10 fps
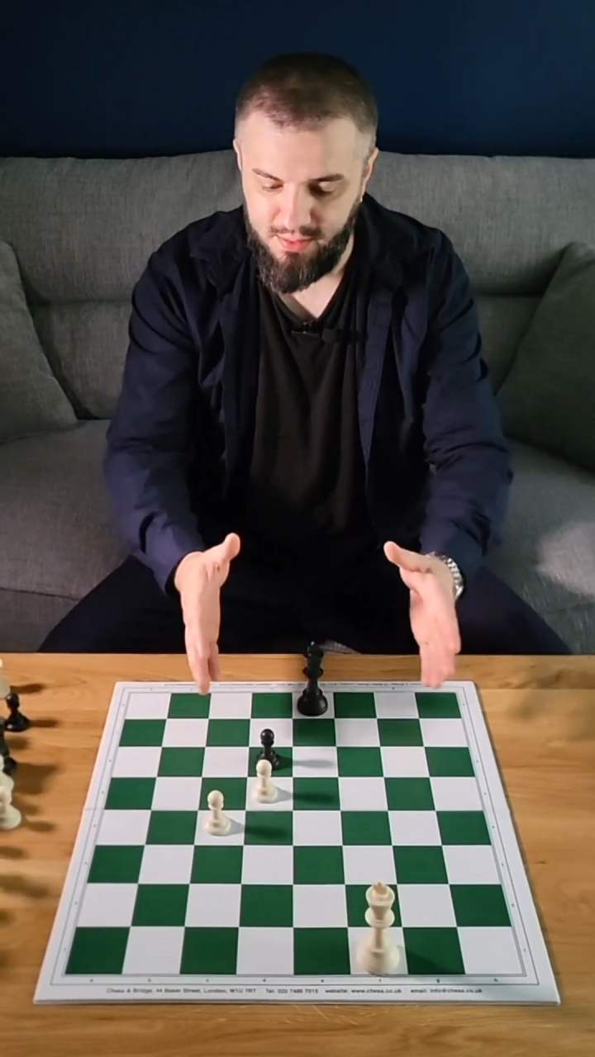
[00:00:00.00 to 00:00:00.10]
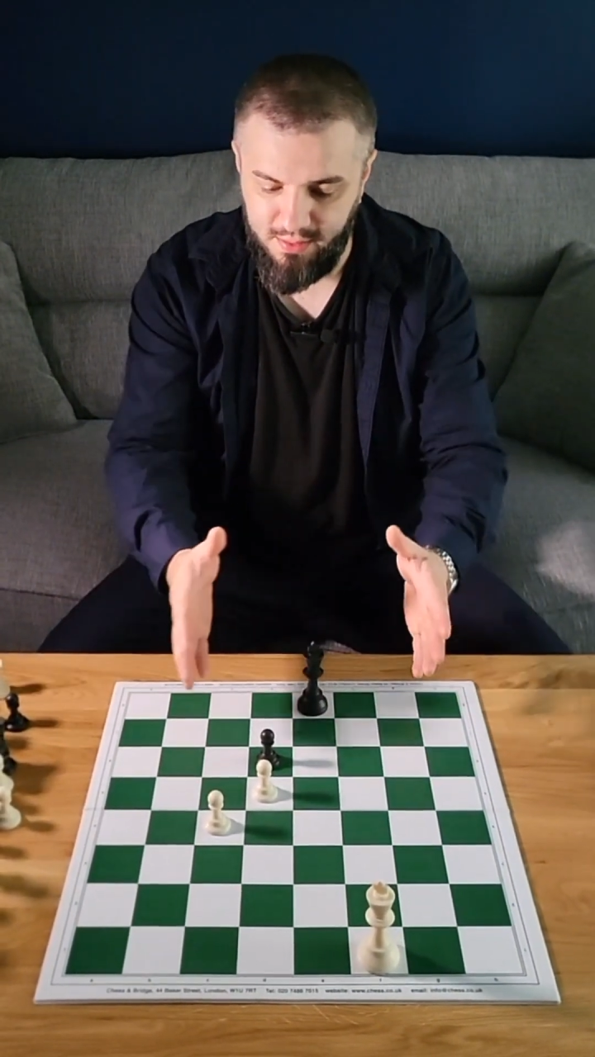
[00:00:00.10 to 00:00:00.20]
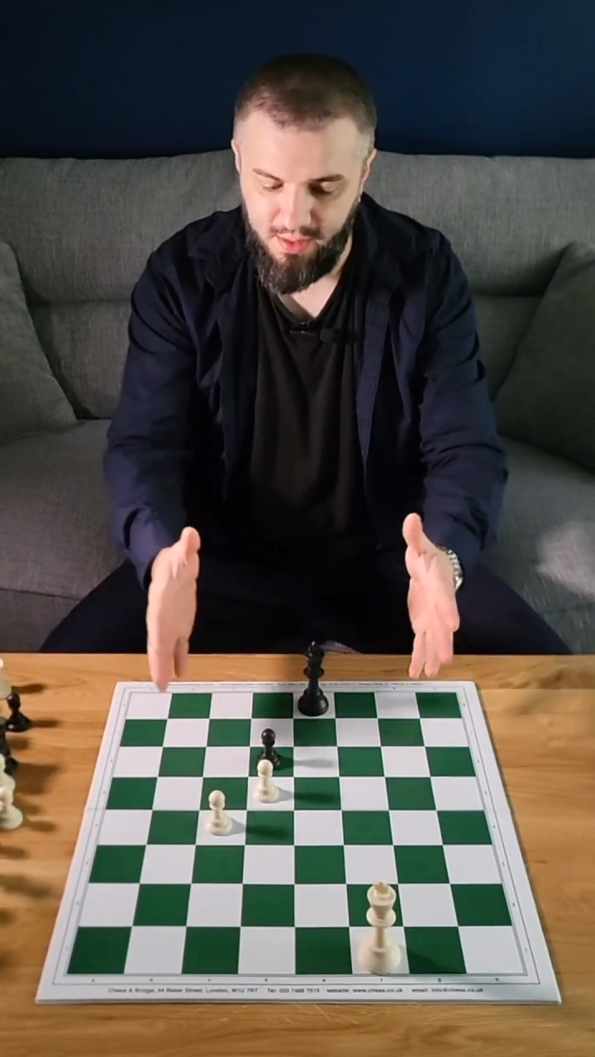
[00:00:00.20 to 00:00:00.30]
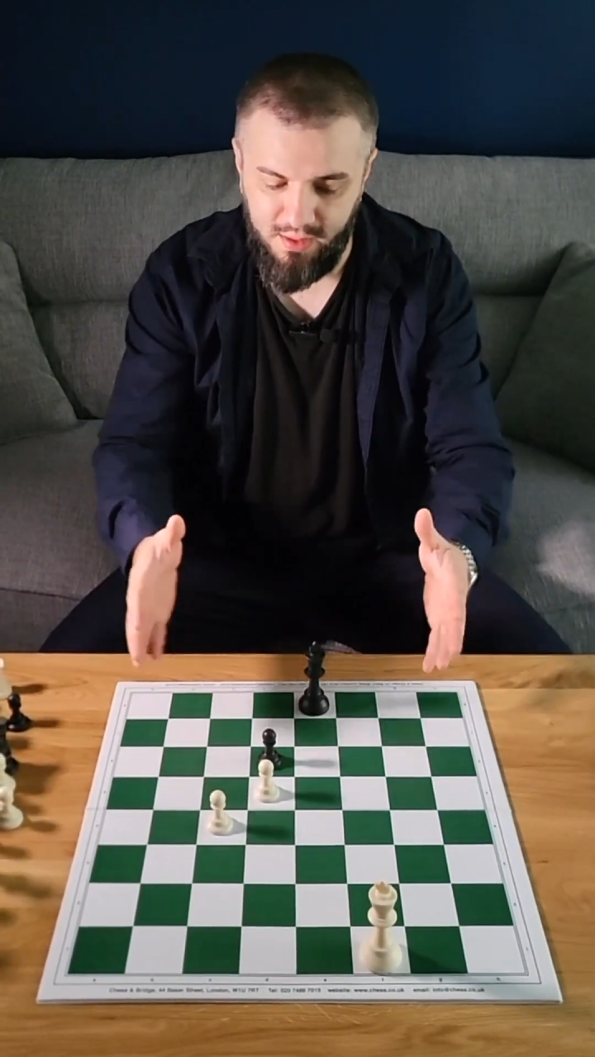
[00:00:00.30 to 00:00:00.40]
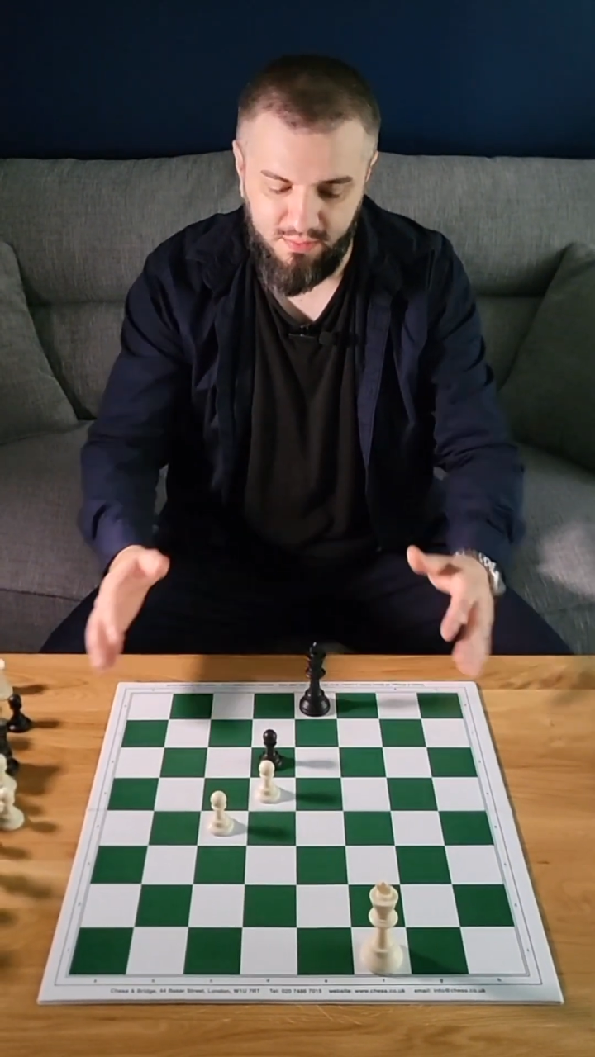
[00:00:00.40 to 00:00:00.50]

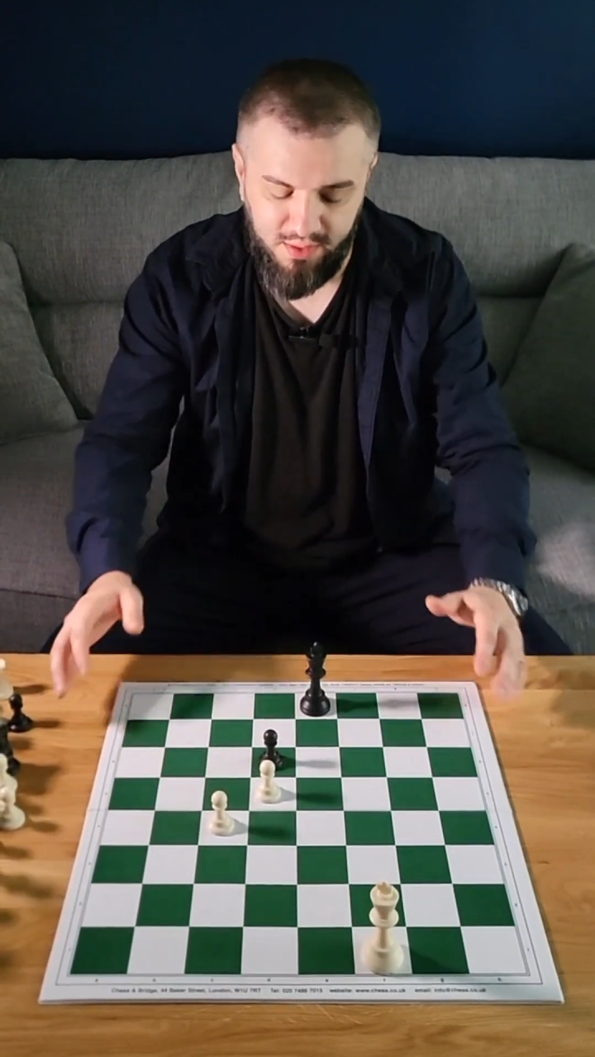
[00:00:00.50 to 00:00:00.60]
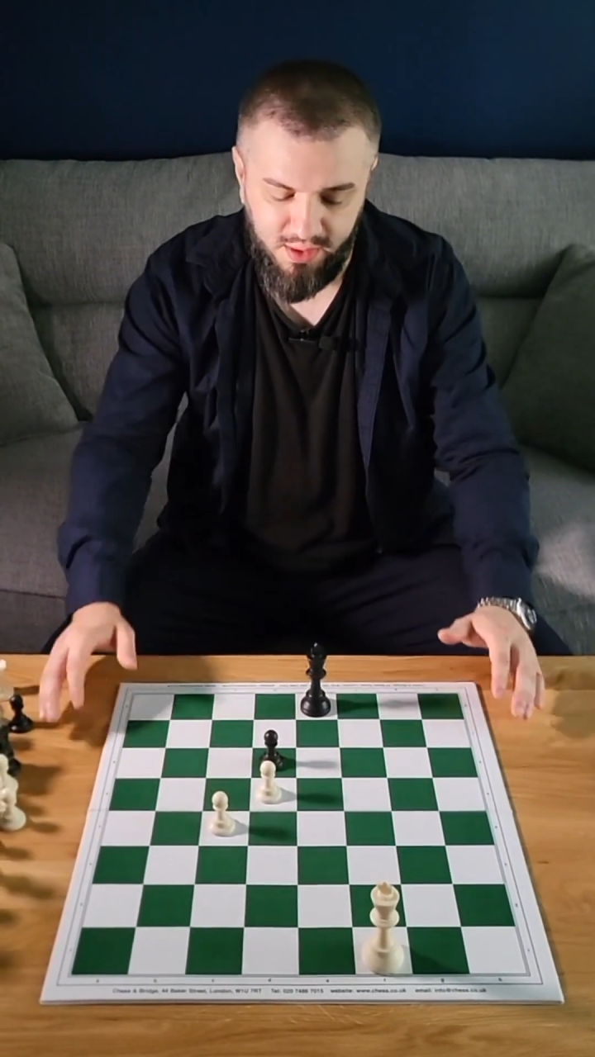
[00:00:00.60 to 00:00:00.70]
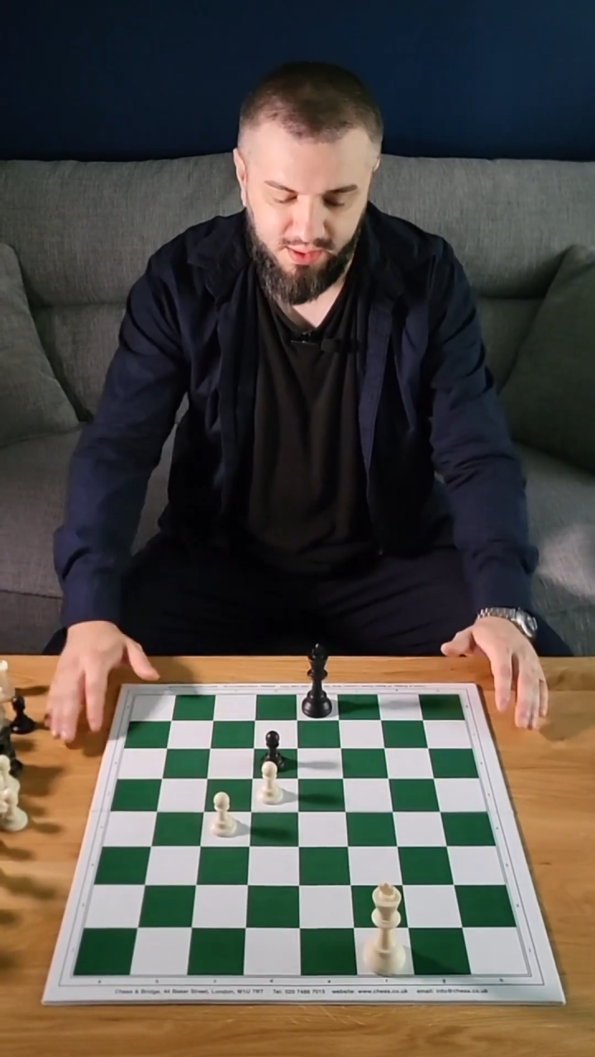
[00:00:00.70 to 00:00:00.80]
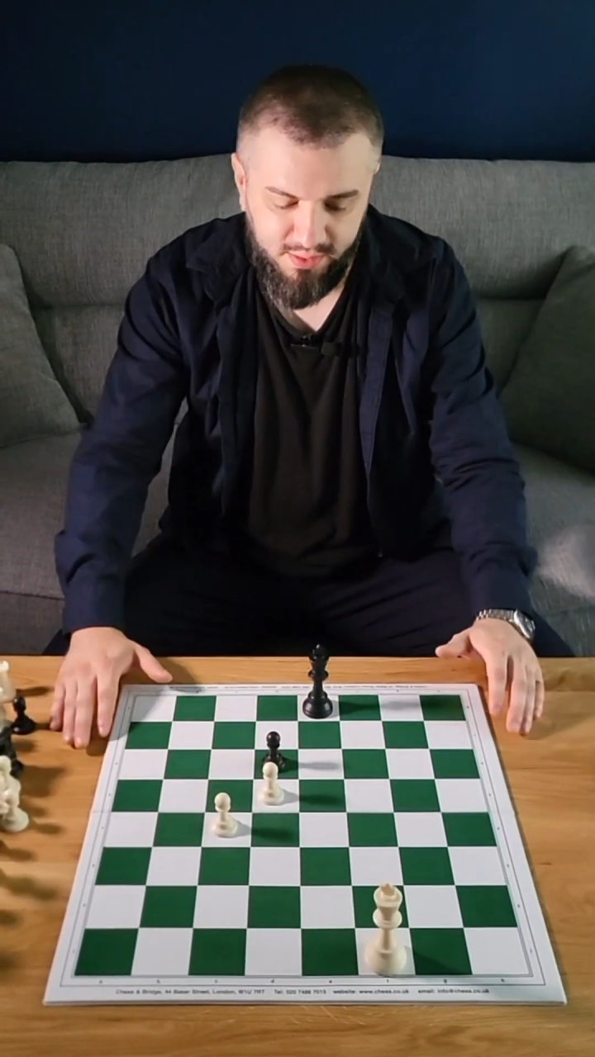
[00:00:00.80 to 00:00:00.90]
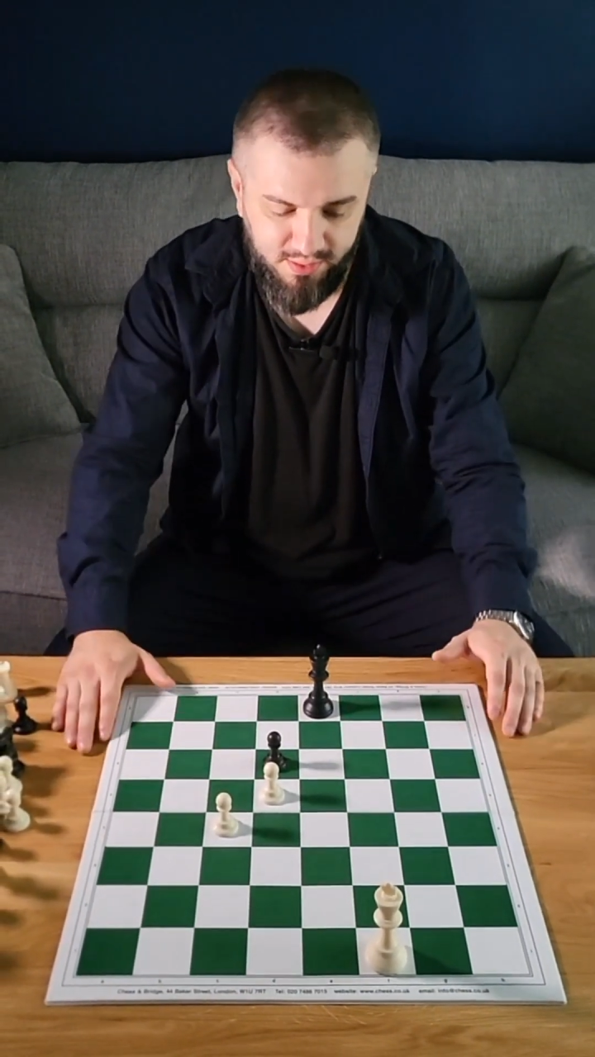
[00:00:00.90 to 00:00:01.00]
kind of
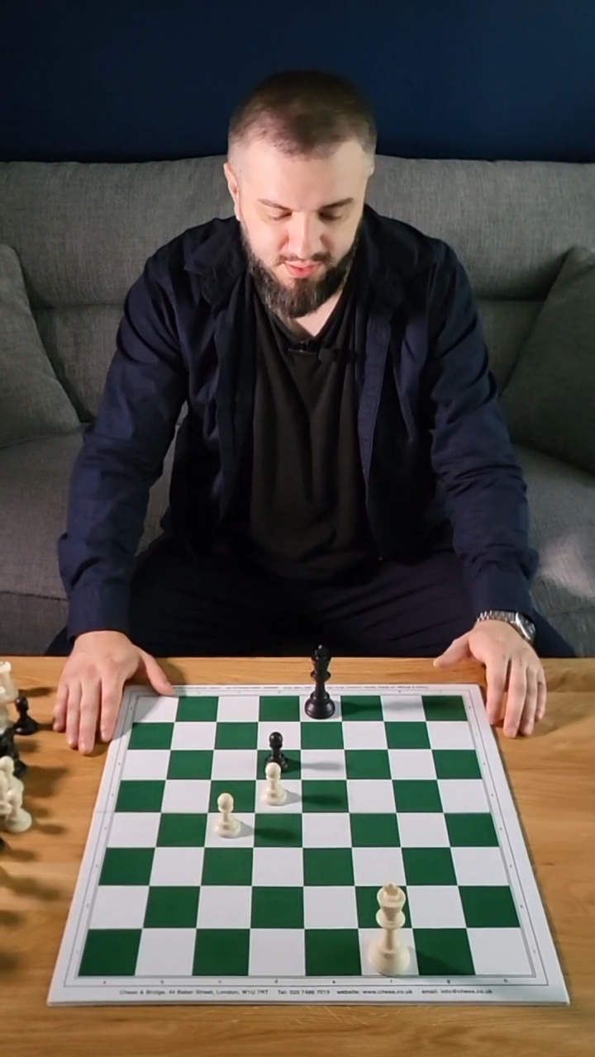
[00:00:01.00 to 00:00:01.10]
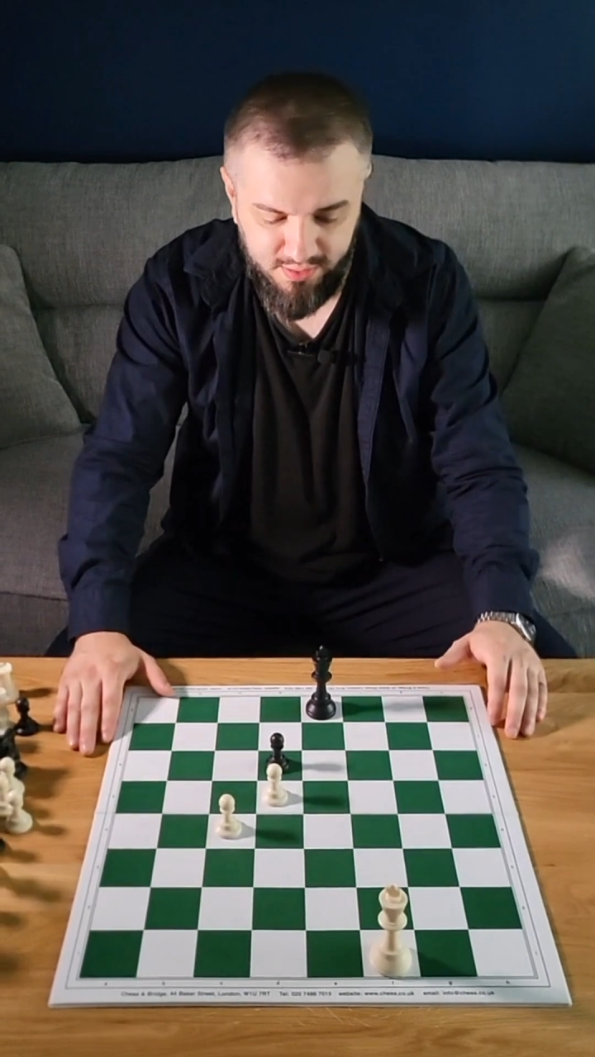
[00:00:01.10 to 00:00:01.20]
cases,